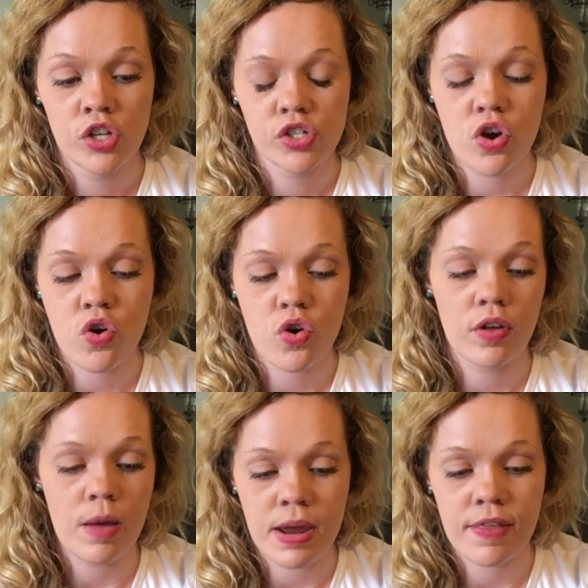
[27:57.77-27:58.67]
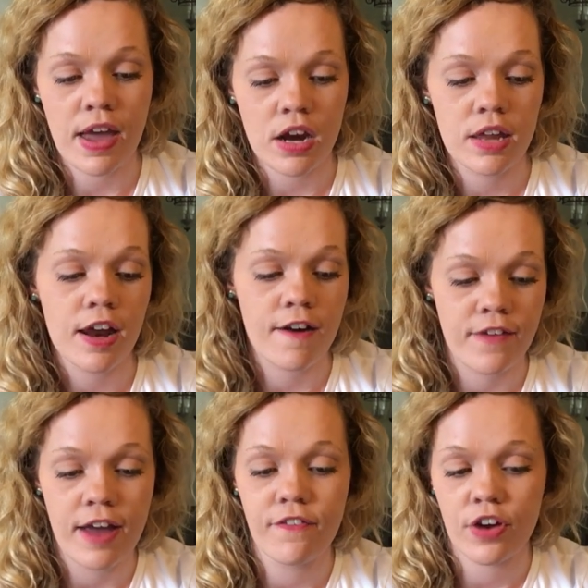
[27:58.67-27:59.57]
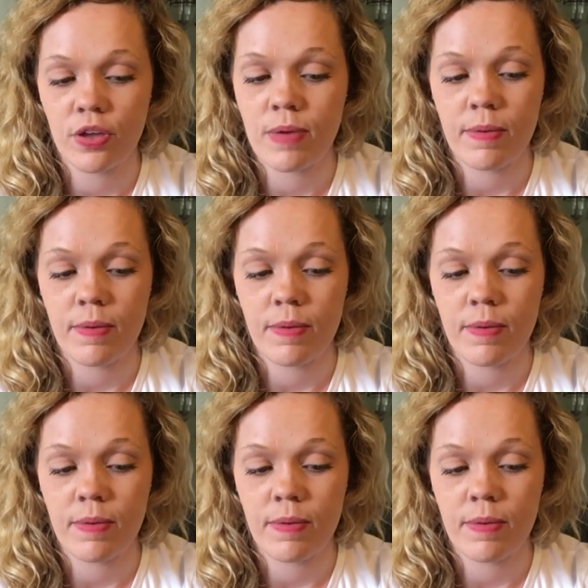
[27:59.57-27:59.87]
So, I mean, that could clarify for you